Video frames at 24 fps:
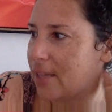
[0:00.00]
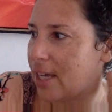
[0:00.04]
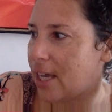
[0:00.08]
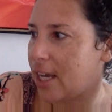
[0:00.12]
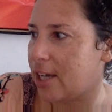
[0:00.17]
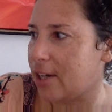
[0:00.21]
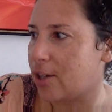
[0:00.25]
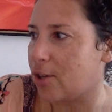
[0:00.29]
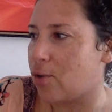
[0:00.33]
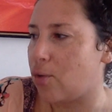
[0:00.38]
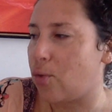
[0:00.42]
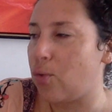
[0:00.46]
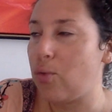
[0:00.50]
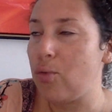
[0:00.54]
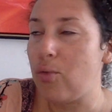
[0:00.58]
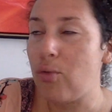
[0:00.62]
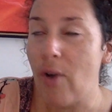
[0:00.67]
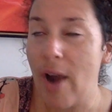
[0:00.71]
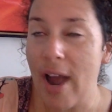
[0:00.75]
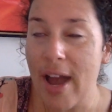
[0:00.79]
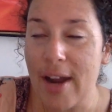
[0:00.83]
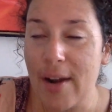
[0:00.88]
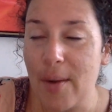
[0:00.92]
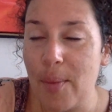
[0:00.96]

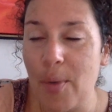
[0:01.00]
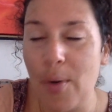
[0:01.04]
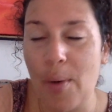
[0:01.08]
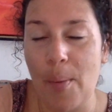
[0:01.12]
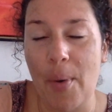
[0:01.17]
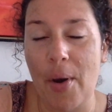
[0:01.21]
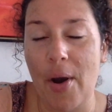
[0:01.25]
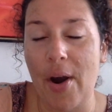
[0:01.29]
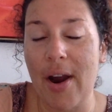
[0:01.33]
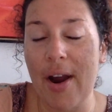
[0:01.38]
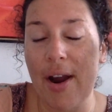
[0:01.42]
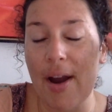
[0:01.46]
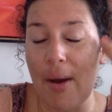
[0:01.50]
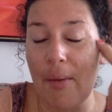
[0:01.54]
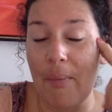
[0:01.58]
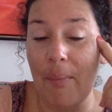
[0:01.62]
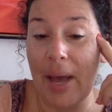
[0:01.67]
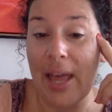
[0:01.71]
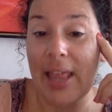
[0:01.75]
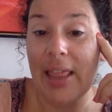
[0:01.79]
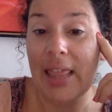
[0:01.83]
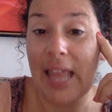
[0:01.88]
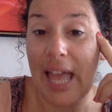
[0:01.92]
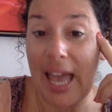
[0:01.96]
incredible part of
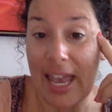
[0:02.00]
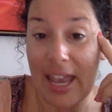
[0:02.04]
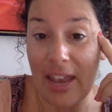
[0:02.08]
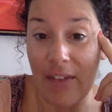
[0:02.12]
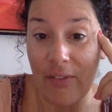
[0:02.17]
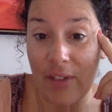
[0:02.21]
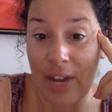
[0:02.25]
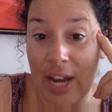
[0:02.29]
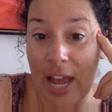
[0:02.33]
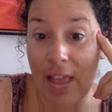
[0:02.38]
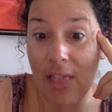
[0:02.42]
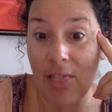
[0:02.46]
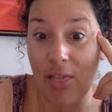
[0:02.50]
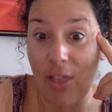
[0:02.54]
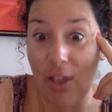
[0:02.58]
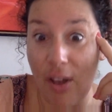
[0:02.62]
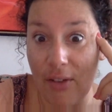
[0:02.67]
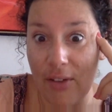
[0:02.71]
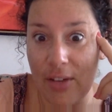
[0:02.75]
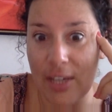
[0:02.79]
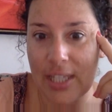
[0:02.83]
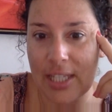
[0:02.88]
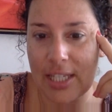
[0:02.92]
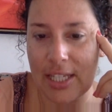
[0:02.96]
my life. And I
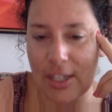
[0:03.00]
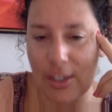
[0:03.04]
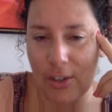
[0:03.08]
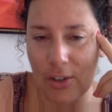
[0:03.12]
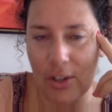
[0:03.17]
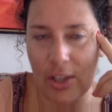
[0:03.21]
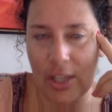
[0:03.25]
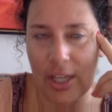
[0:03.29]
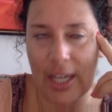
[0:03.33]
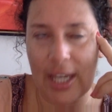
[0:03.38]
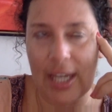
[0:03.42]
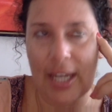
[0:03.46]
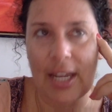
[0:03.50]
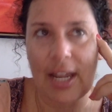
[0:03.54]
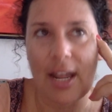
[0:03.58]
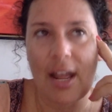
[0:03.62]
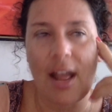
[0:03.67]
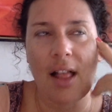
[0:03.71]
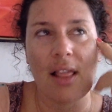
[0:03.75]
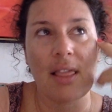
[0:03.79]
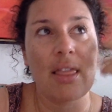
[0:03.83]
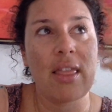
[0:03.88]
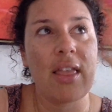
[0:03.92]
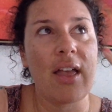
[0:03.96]
love it dearly.
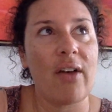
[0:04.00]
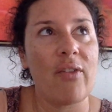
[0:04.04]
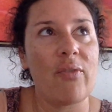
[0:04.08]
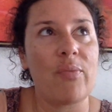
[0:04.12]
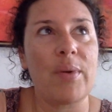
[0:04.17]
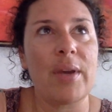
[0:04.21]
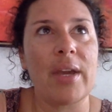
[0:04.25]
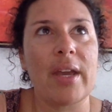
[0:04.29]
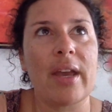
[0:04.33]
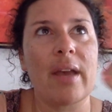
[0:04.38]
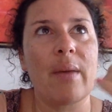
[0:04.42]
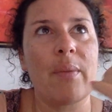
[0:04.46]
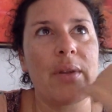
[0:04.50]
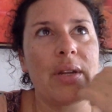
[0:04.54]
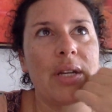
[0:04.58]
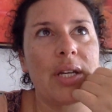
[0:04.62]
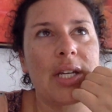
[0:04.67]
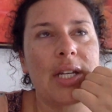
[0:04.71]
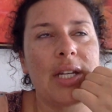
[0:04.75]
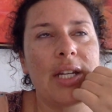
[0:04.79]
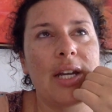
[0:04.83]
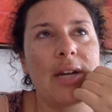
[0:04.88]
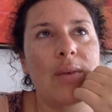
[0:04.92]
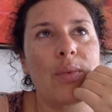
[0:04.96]
Love being able to
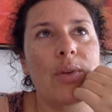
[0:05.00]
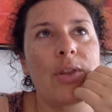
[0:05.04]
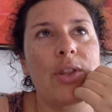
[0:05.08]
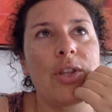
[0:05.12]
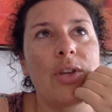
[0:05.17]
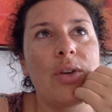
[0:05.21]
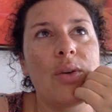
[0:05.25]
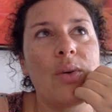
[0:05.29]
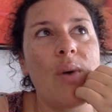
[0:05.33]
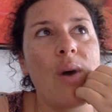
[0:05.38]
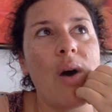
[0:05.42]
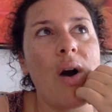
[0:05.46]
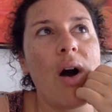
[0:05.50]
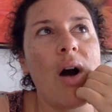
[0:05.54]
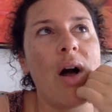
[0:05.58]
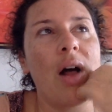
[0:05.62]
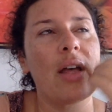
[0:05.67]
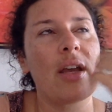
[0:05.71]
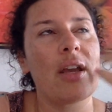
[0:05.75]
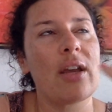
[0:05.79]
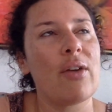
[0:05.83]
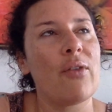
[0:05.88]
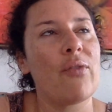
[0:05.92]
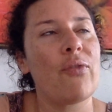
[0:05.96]
connect with you
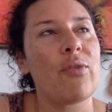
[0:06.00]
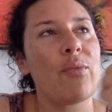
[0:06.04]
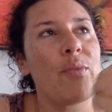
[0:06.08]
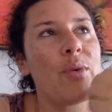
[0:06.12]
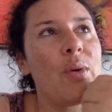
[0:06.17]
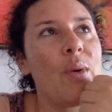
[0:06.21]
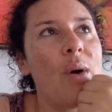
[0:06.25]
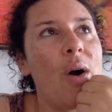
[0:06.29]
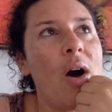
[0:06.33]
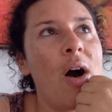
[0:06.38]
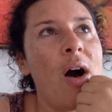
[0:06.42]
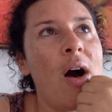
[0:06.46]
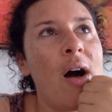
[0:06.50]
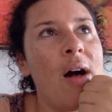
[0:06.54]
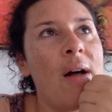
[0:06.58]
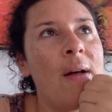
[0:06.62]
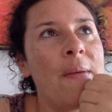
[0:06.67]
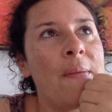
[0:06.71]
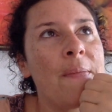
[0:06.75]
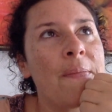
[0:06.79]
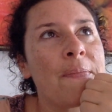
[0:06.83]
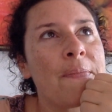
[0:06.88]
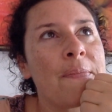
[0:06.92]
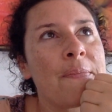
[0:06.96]
all, hear from you
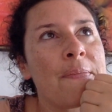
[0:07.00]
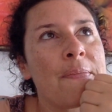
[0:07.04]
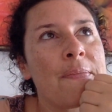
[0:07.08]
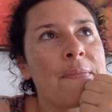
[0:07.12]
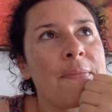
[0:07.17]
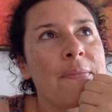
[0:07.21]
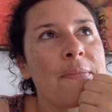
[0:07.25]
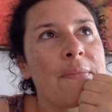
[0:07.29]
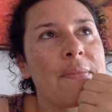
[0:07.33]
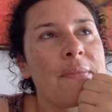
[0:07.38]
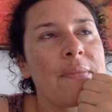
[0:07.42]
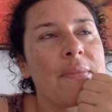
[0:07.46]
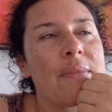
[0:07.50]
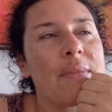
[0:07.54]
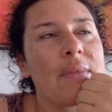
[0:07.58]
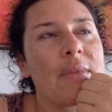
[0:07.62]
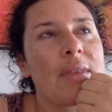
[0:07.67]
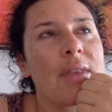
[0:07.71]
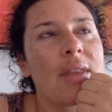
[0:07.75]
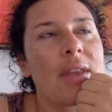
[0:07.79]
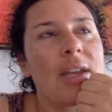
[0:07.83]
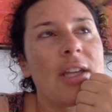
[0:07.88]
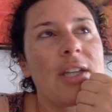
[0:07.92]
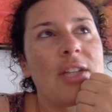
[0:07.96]
all.
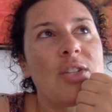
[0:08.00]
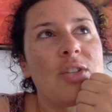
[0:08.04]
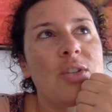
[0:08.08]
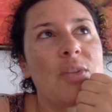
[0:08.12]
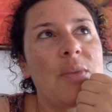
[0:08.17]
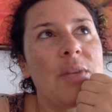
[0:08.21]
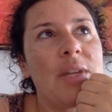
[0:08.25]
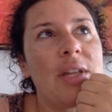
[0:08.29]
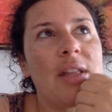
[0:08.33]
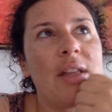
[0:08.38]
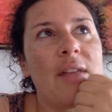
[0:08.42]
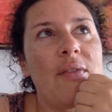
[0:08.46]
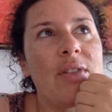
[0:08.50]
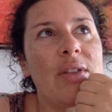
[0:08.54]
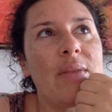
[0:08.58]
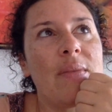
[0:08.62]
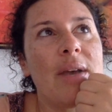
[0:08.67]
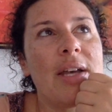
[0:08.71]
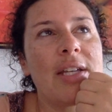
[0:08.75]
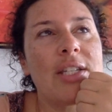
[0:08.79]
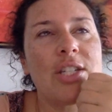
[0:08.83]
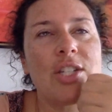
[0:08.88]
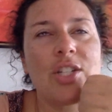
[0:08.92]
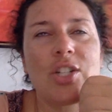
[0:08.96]
I get so many lovely
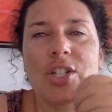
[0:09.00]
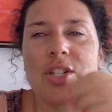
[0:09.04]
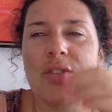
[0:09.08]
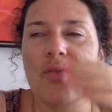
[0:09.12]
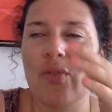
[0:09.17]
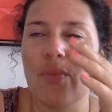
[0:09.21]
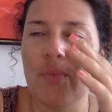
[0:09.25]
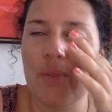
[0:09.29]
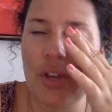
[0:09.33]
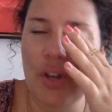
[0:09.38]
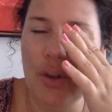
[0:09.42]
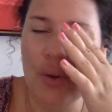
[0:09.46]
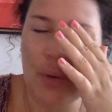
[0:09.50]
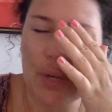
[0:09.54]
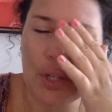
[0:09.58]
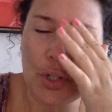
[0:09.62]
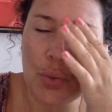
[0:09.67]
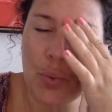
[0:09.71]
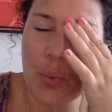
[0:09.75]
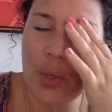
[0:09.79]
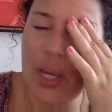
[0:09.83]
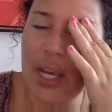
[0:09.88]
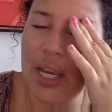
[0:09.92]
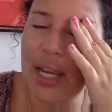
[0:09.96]
messages from you
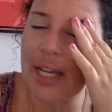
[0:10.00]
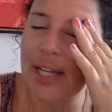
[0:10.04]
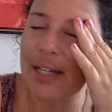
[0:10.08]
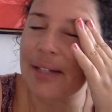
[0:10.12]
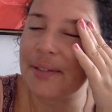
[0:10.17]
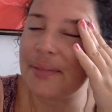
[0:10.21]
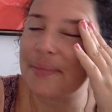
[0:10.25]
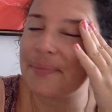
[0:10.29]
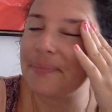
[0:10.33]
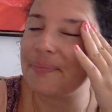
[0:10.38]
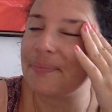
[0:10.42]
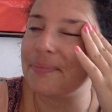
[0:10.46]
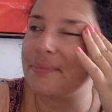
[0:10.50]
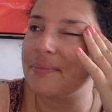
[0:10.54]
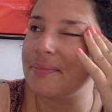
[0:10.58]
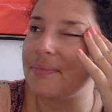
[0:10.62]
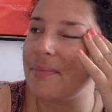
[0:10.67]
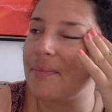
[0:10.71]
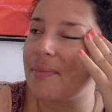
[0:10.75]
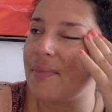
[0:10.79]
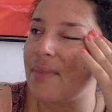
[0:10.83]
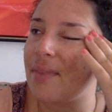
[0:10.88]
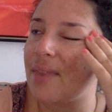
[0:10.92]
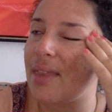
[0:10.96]
each week.
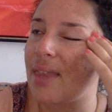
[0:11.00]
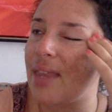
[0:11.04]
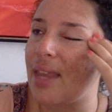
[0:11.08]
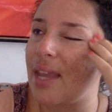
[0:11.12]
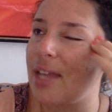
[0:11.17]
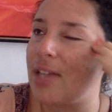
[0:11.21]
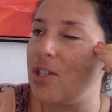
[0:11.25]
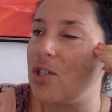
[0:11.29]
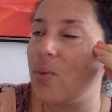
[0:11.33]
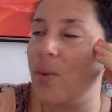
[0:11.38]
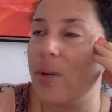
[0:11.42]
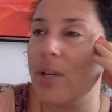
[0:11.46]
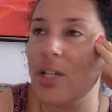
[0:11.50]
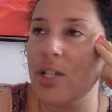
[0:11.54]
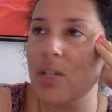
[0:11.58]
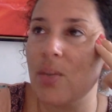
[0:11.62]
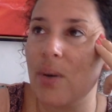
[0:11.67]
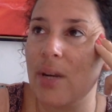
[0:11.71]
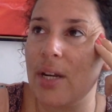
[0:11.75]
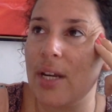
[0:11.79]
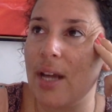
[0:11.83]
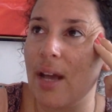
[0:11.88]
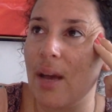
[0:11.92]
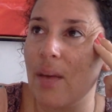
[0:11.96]
And in
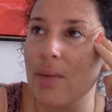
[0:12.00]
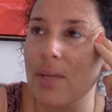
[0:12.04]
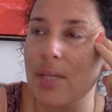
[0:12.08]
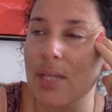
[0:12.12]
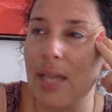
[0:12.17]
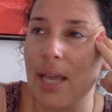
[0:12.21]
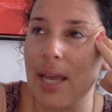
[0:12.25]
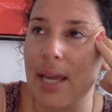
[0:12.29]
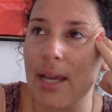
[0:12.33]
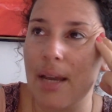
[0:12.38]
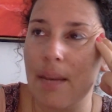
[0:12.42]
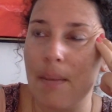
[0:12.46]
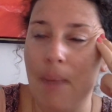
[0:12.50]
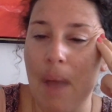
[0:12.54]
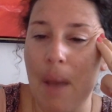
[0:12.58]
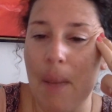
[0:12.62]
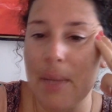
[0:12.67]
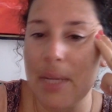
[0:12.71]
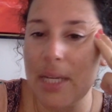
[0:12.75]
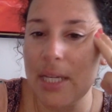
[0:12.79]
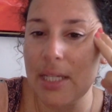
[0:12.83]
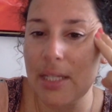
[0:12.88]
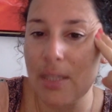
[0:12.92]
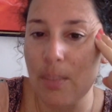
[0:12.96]
2020, I was like,
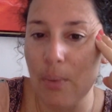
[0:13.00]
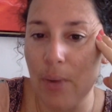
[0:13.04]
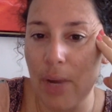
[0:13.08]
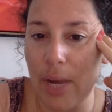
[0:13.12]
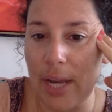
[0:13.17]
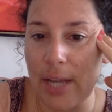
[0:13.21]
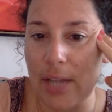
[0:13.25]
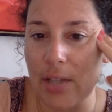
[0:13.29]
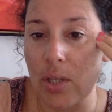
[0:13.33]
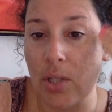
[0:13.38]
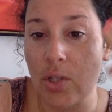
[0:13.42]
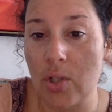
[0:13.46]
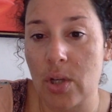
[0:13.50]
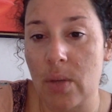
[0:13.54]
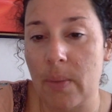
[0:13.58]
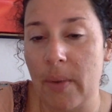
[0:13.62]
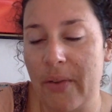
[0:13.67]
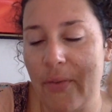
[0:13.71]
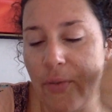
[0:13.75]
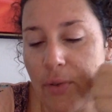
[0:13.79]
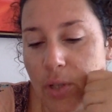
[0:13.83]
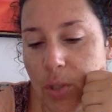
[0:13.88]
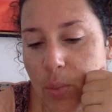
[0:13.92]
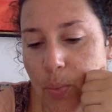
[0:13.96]
Mama needs a break. So I took
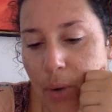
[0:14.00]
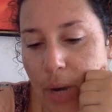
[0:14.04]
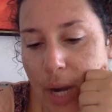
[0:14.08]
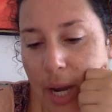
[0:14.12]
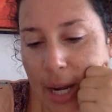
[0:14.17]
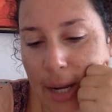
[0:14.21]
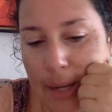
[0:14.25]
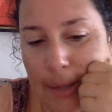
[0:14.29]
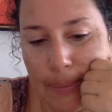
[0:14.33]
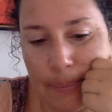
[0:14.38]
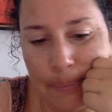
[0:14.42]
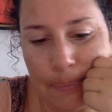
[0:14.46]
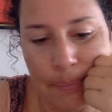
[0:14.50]
my first break.